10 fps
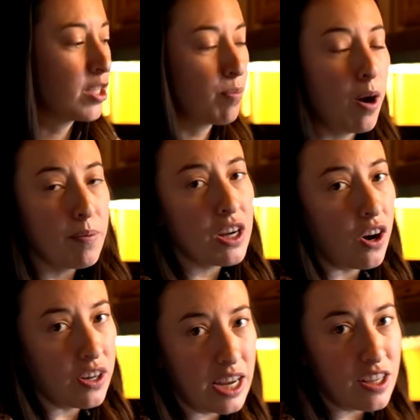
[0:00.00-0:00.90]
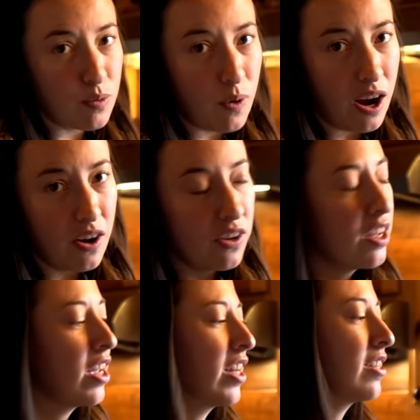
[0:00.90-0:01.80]
This property already has a
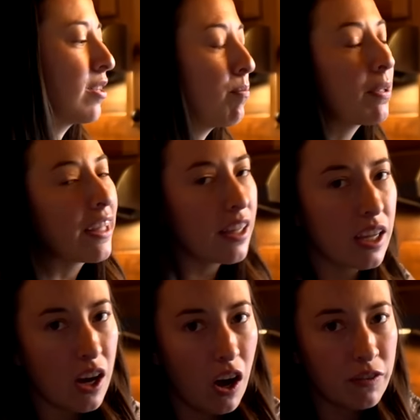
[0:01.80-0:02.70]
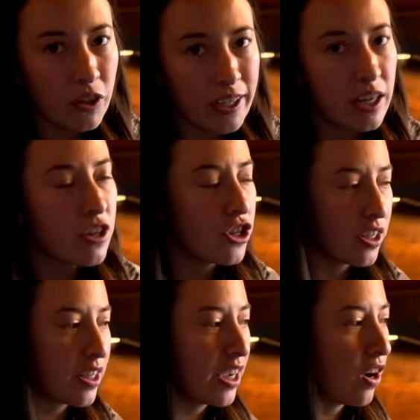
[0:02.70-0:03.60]
well. It is completely off-grid,
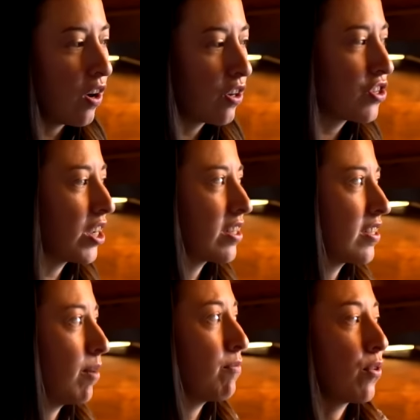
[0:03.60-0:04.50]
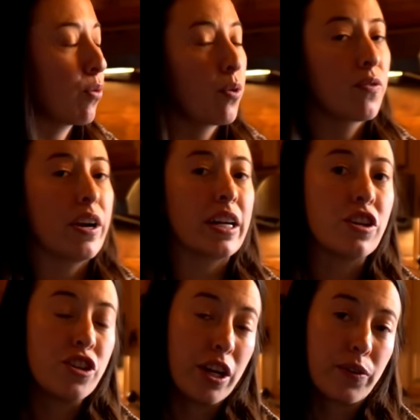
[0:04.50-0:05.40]
just like ours, except for we're running
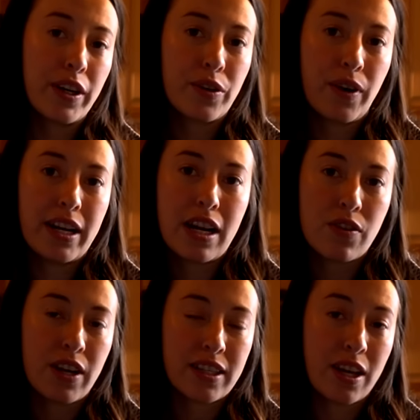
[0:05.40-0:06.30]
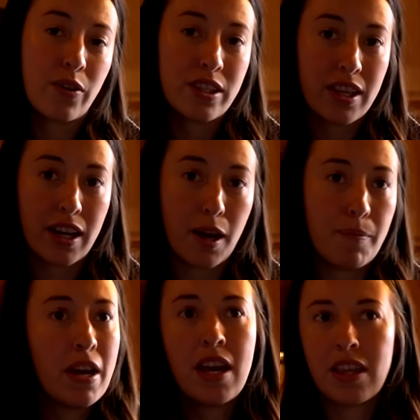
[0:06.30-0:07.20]
a generator right now. That's how it's set
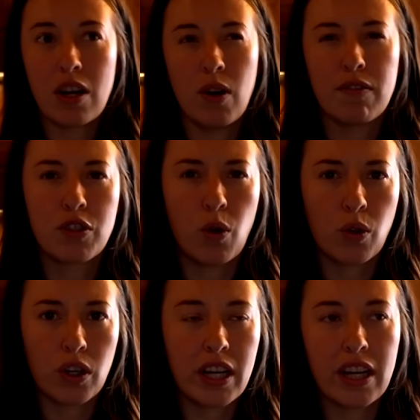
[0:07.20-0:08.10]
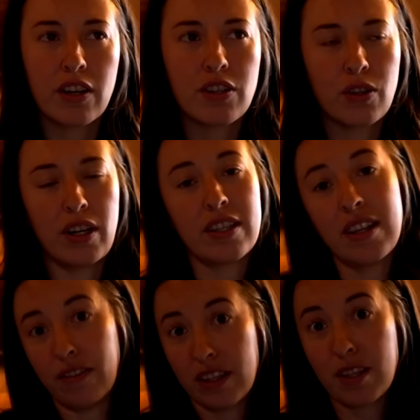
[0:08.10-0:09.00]
up. They don't have solar here, so that is
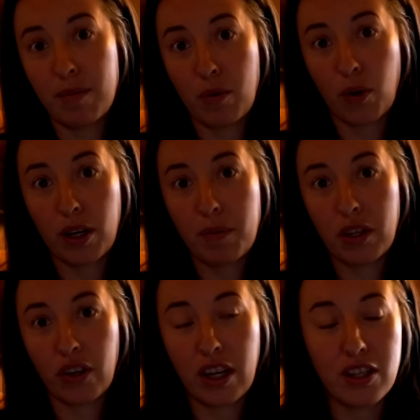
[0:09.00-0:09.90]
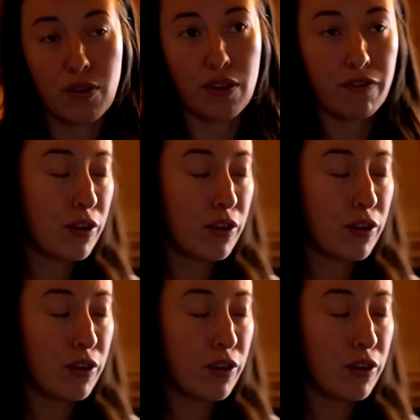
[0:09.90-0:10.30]
definitely something we're gonna be looking to in the